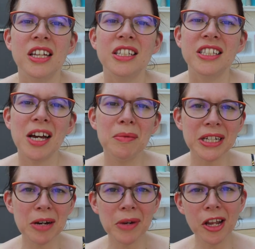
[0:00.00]
So tell me
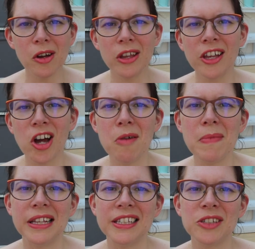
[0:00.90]
down below in the
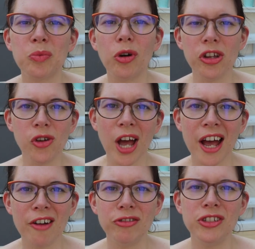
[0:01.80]
comments what you
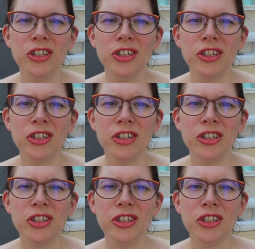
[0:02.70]
have.